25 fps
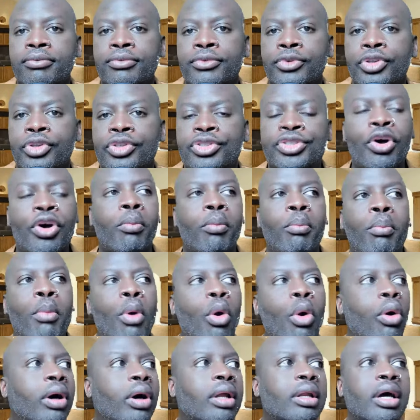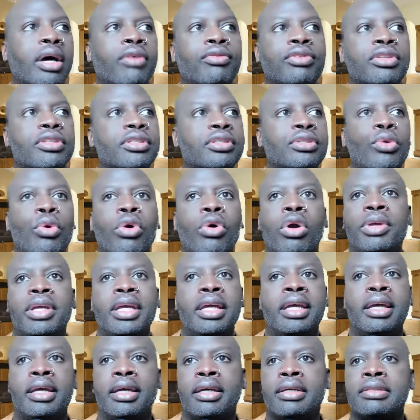So moral of the story
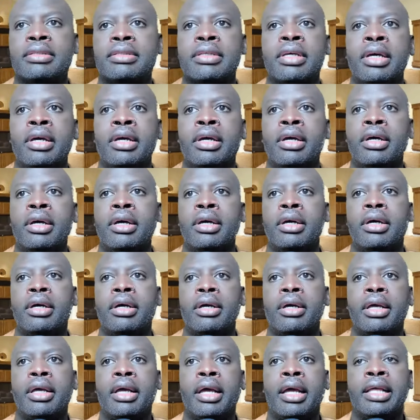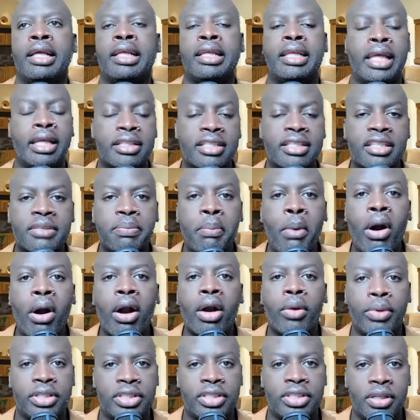is, get
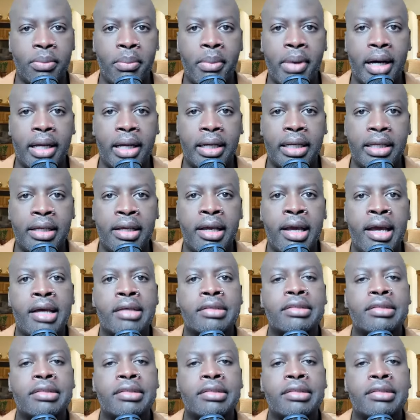smart with your money.